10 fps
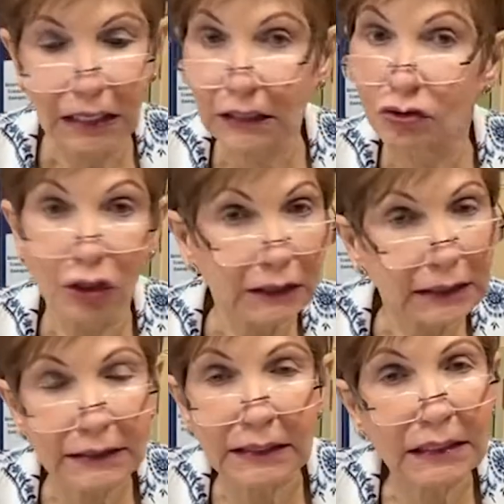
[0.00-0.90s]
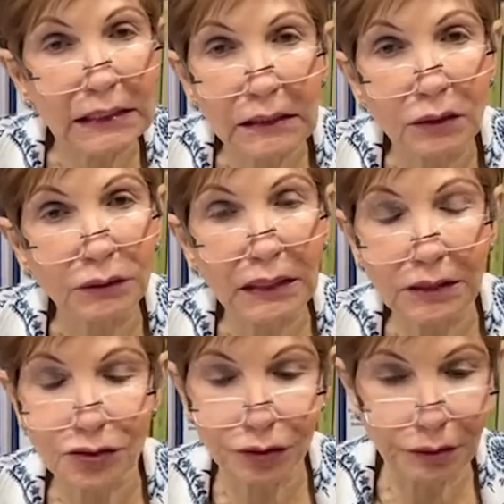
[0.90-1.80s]
China is a key
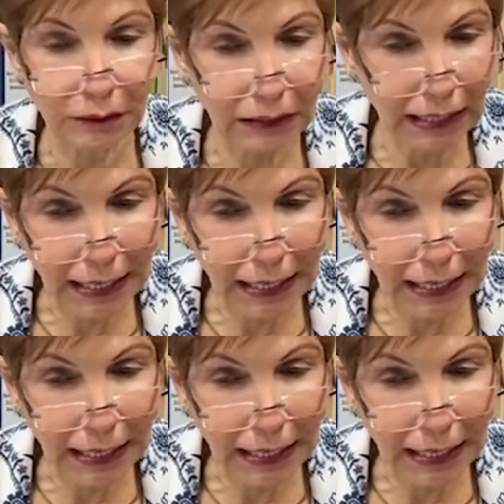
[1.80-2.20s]
location.